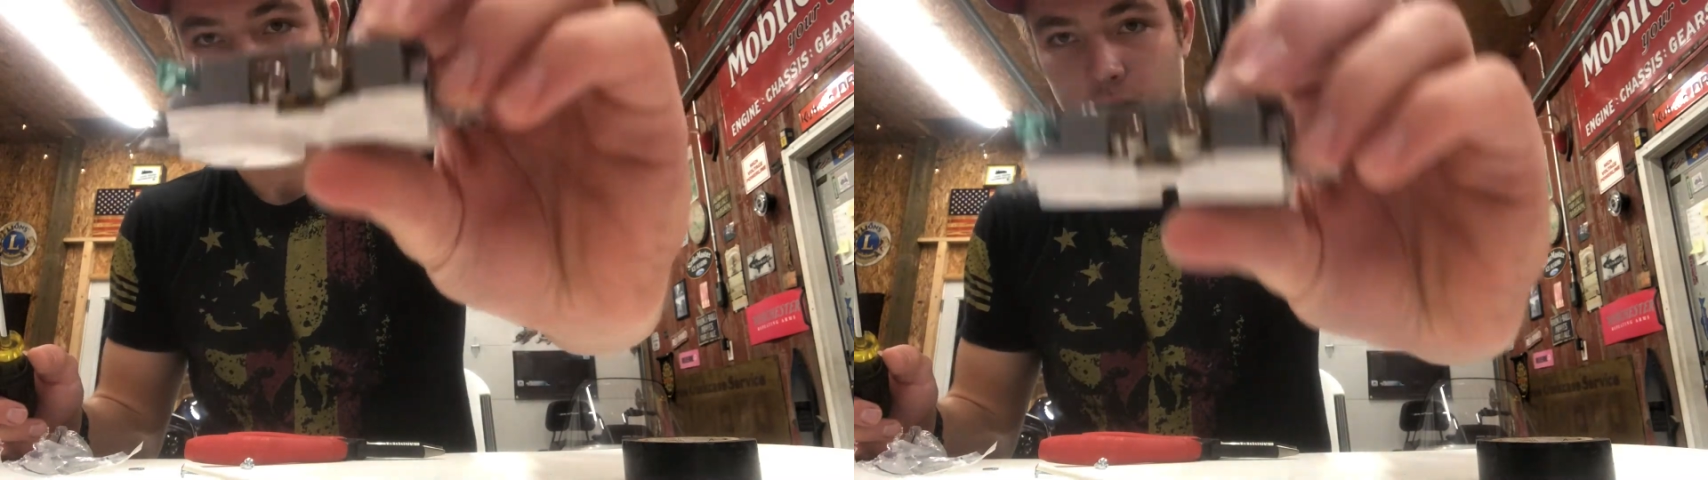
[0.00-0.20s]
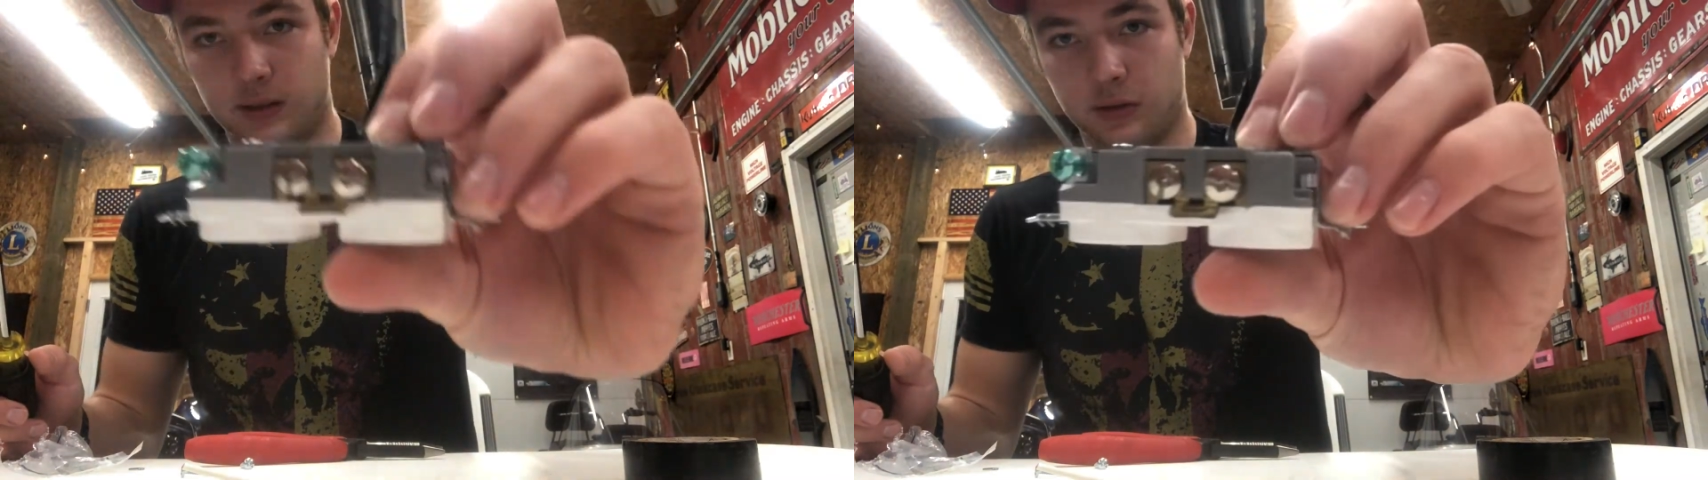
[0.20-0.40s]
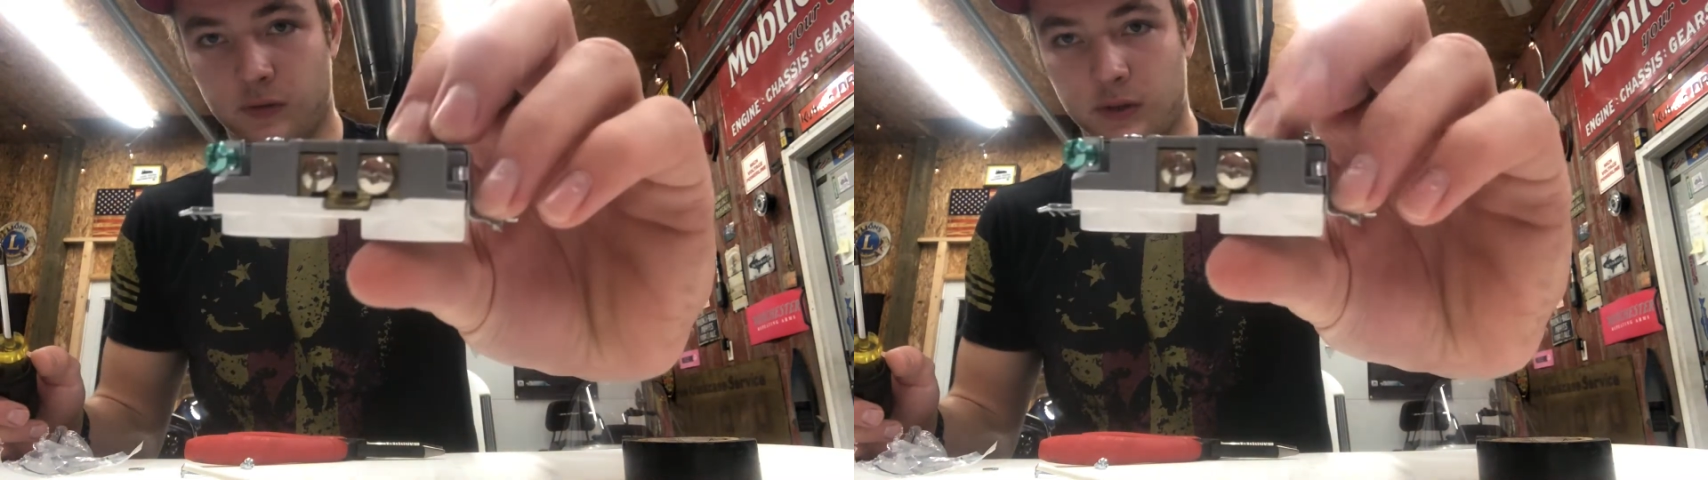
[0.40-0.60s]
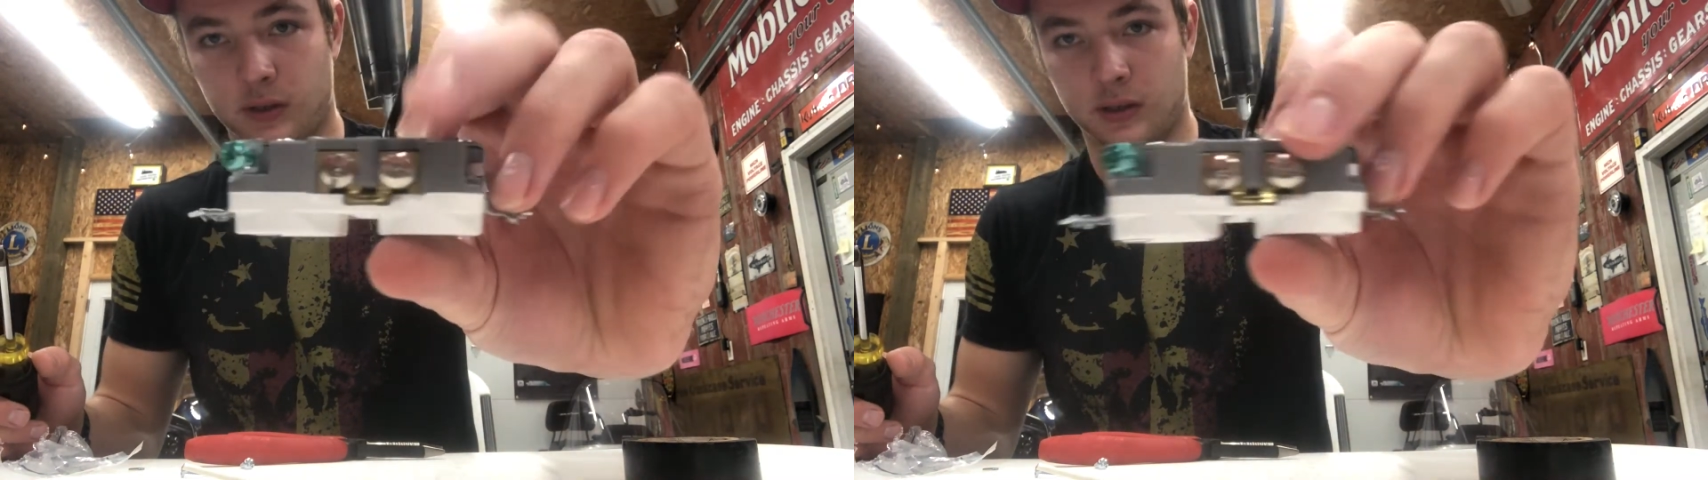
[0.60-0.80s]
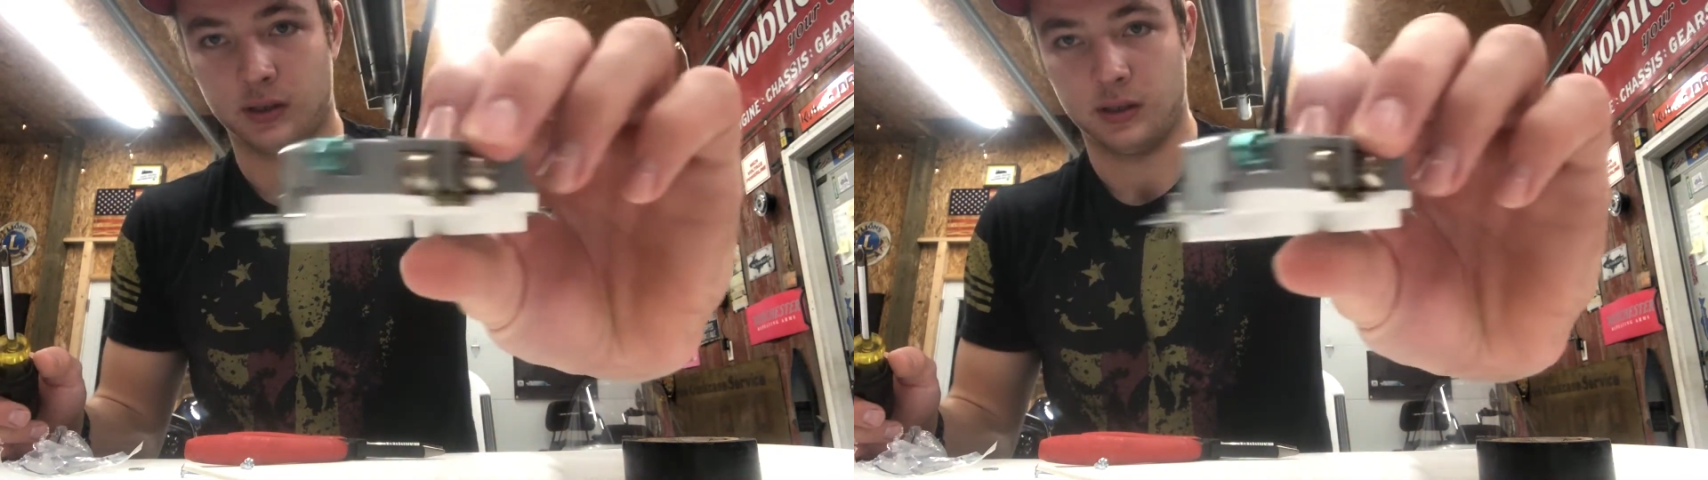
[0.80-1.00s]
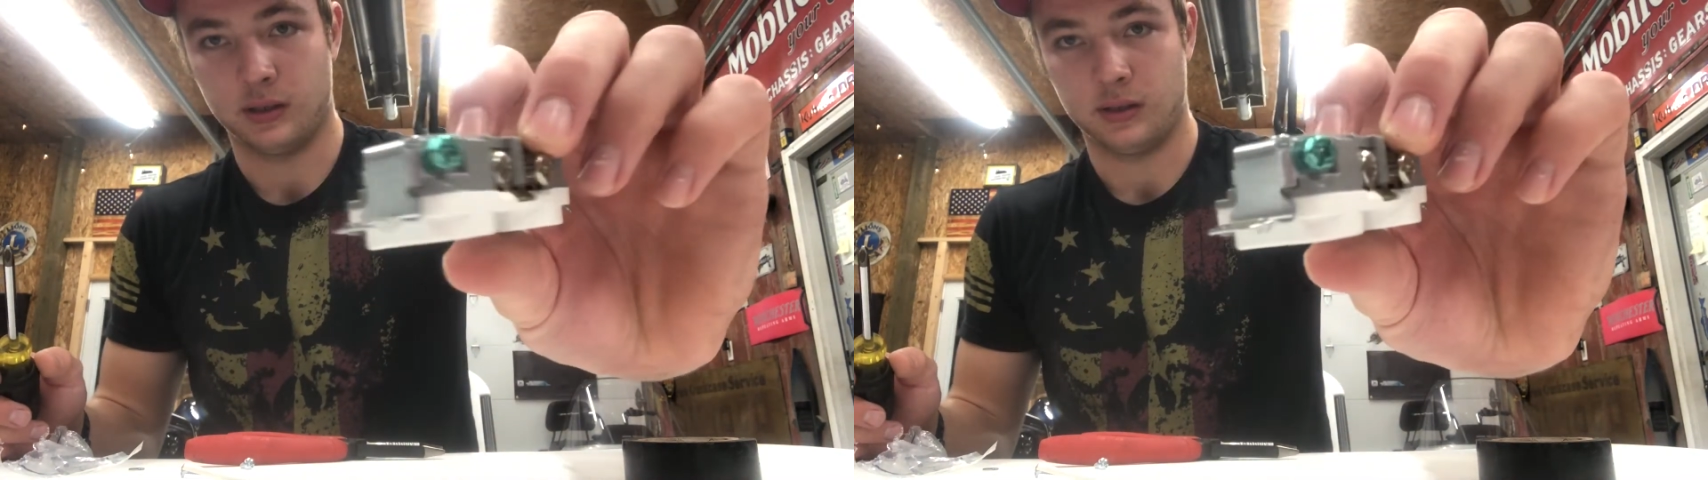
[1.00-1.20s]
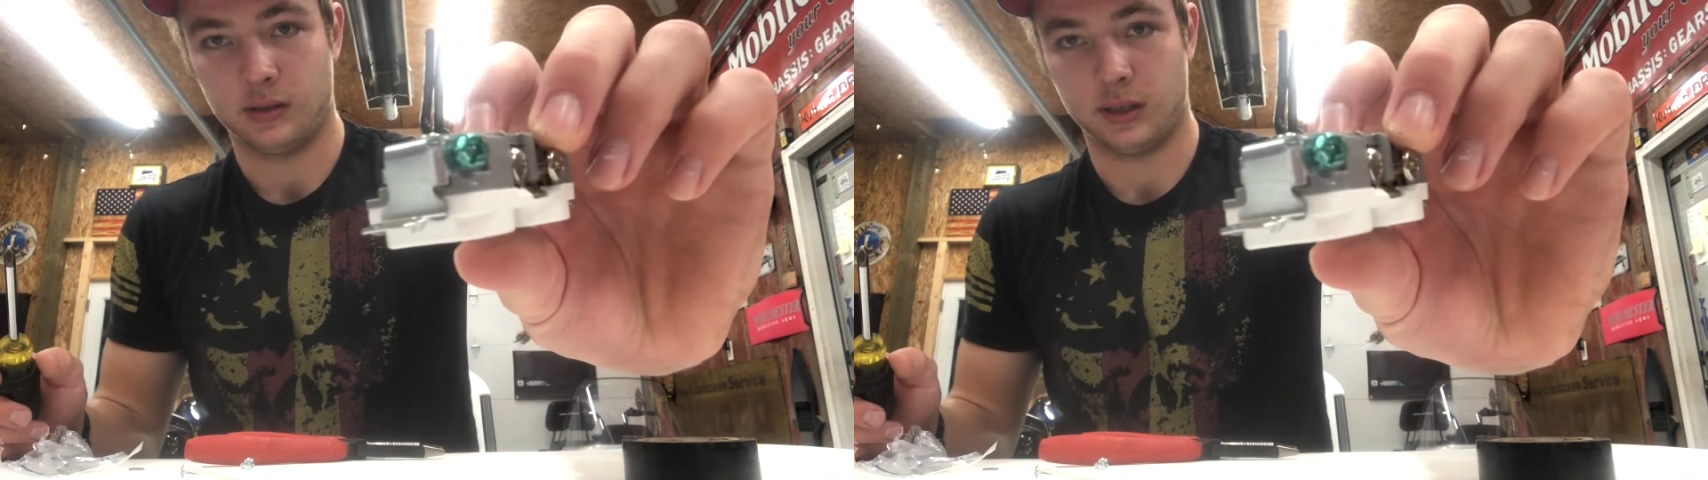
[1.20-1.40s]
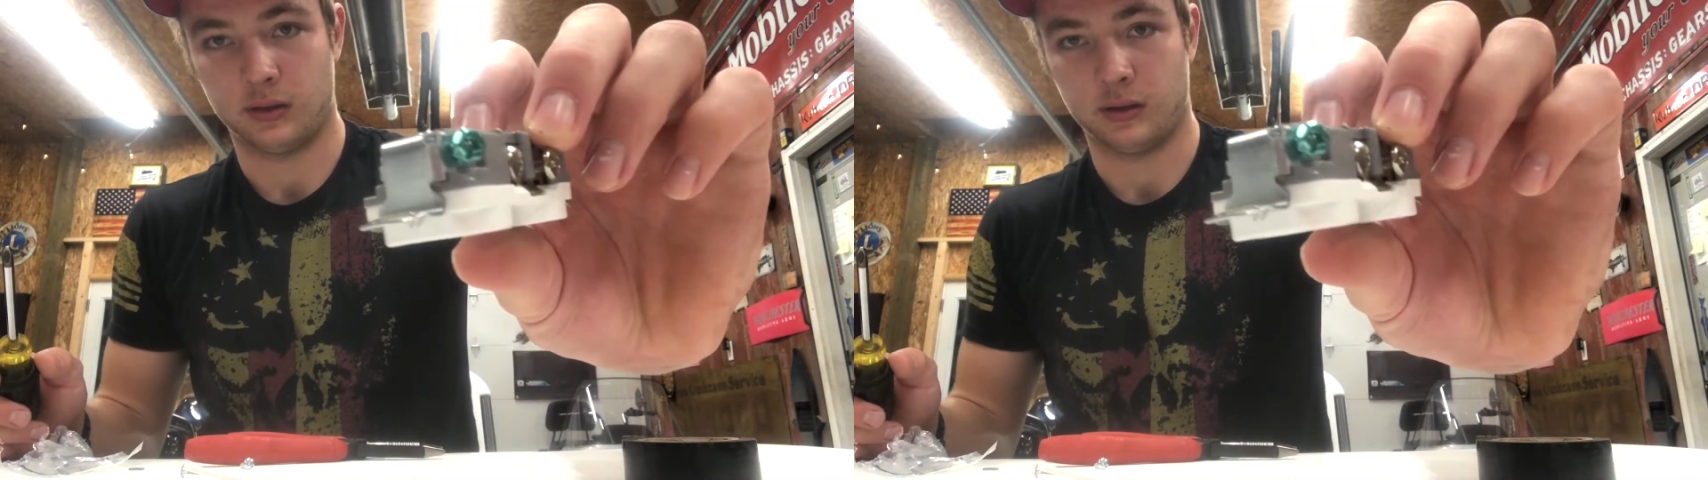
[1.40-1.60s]
silver
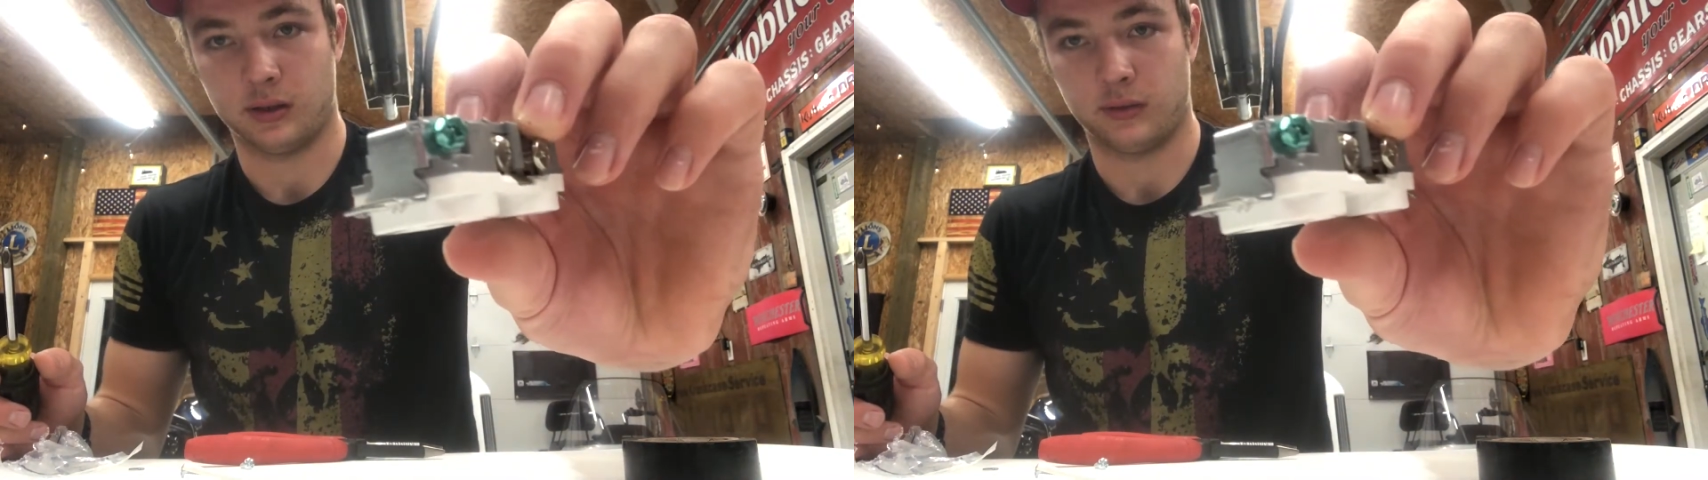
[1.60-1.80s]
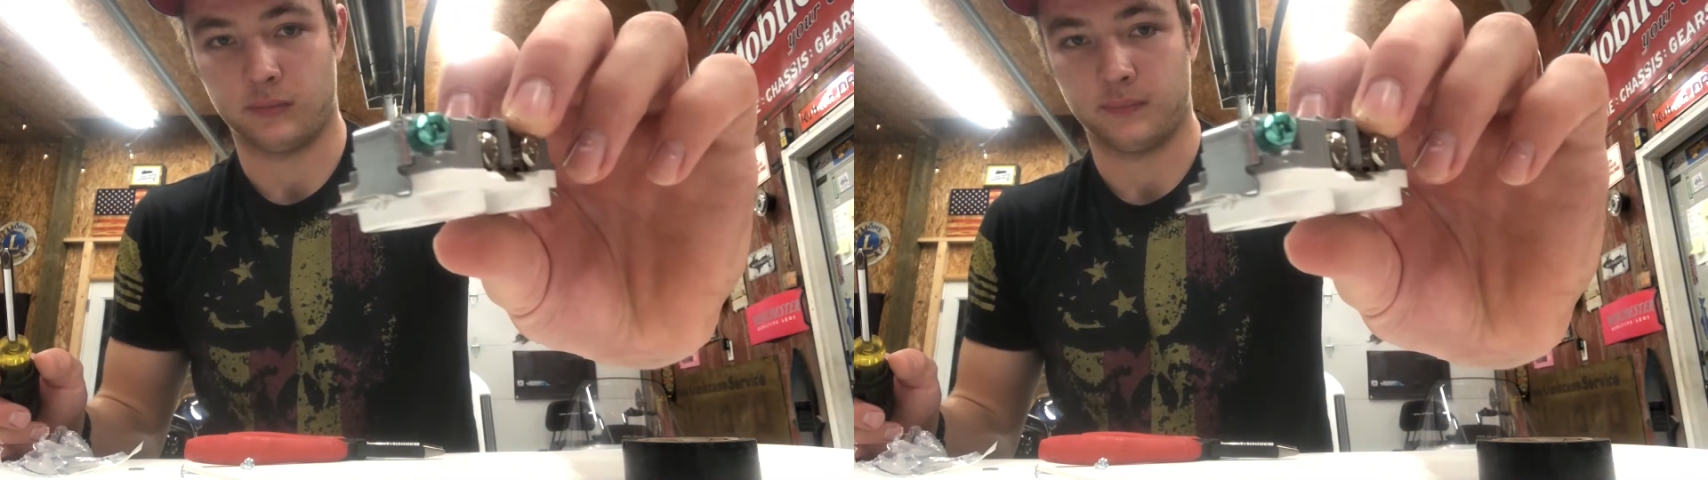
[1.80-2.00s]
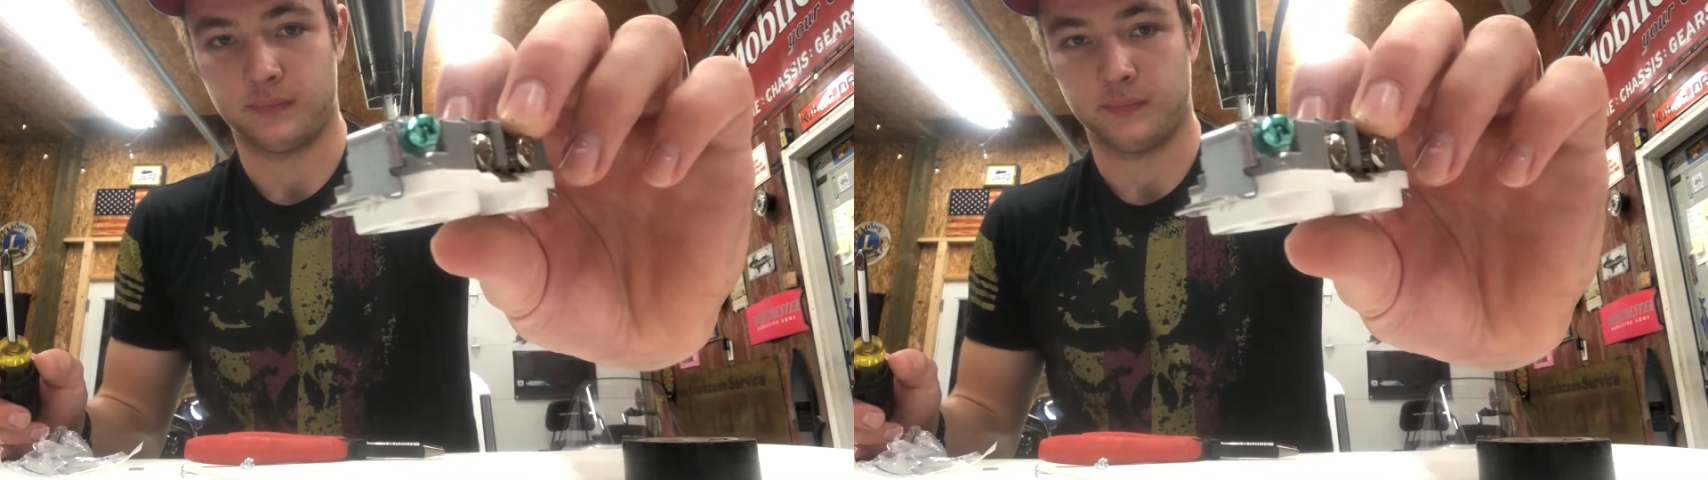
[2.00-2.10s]
and the ground,